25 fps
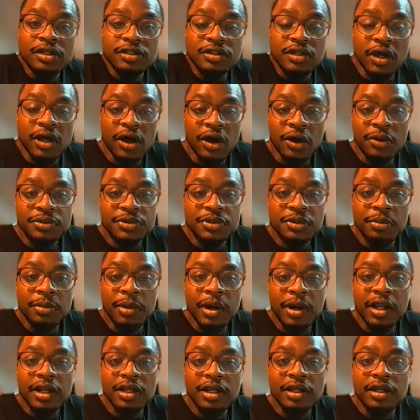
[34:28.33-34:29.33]
to help
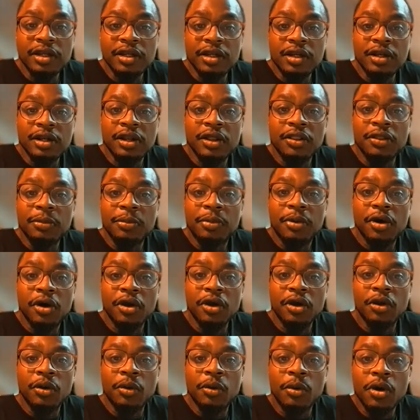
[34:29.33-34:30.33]
somebody in another part
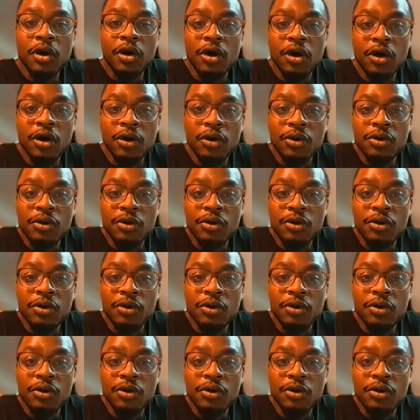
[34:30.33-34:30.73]
of the world